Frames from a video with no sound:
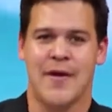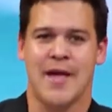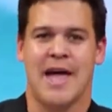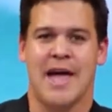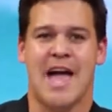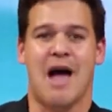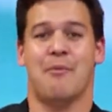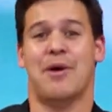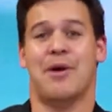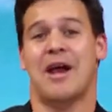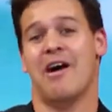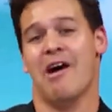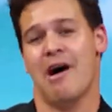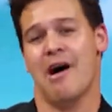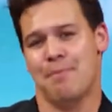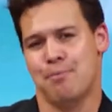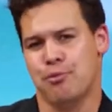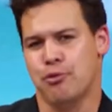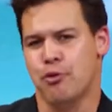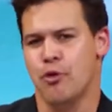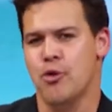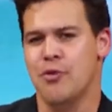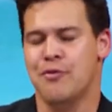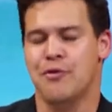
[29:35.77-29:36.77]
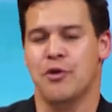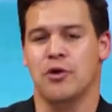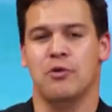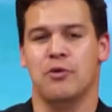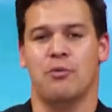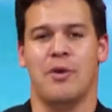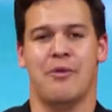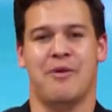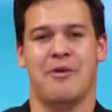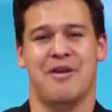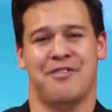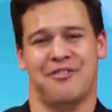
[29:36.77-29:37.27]
And when our approval,
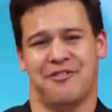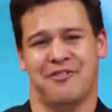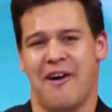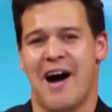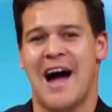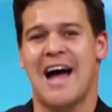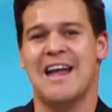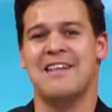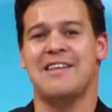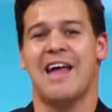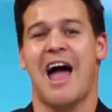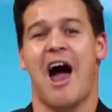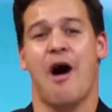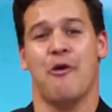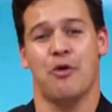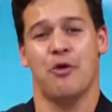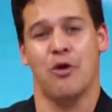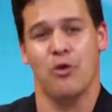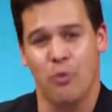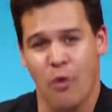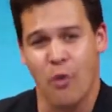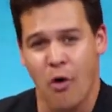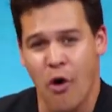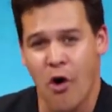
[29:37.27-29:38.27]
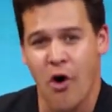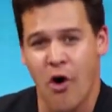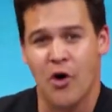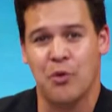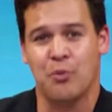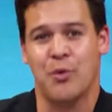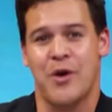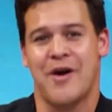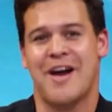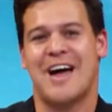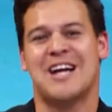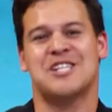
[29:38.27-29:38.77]
where we find our reward,
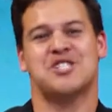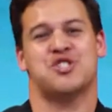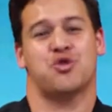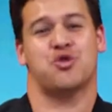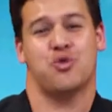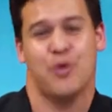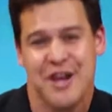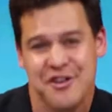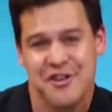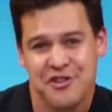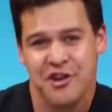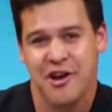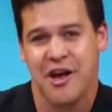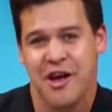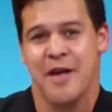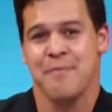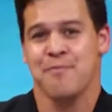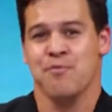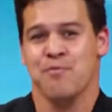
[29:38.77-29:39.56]
where our treasure